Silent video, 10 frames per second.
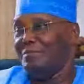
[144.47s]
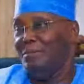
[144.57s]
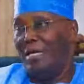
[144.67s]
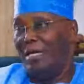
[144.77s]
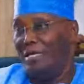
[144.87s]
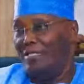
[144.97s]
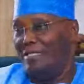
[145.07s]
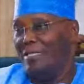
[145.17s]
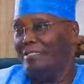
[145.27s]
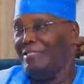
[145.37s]

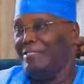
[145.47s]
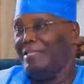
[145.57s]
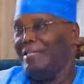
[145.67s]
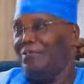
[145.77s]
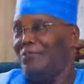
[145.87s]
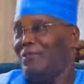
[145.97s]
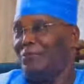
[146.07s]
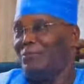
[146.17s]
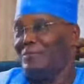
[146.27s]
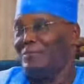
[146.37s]
higher. I think it's an unfair
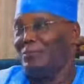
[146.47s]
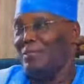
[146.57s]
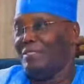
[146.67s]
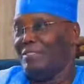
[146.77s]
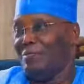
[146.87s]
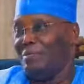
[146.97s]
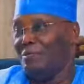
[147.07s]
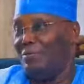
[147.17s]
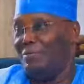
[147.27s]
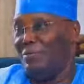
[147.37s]
question to ask me,
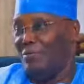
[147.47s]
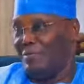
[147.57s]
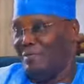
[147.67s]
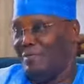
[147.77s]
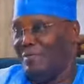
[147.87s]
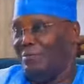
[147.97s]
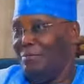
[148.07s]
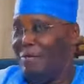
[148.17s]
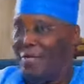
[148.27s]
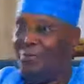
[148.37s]
because
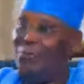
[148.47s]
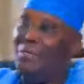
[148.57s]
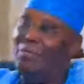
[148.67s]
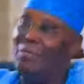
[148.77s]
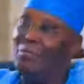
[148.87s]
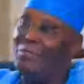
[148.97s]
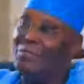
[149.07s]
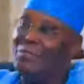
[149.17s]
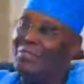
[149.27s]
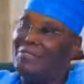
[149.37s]
I know that my
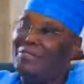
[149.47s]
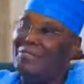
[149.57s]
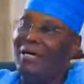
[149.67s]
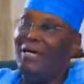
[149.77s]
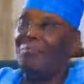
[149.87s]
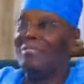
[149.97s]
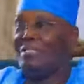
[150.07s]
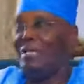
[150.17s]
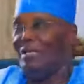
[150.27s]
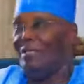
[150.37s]
prospects are much
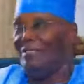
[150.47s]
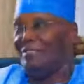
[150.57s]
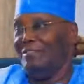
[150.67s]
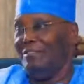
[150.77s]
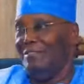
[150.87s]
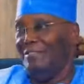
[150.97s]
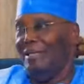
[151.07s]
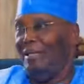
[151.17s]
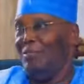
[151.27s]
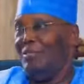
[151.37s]
higher.
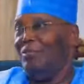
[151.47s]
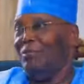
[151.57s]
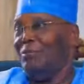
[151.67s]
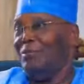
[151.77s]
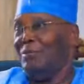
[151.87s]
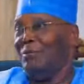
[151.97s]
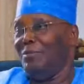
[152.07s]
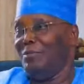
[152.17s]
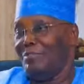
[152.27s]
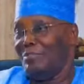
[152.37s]
I mean, if you know the
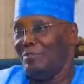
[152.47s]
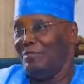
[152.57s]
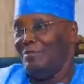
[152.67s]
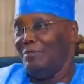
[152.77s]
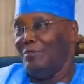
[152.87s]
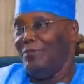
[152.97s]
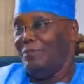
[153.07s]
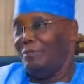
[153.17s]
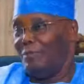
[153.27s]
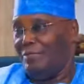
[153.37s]
composition of
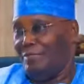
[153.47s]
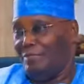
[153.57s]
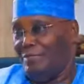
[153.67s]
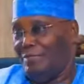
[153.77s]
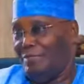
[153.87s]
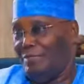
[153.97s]
the Northeast,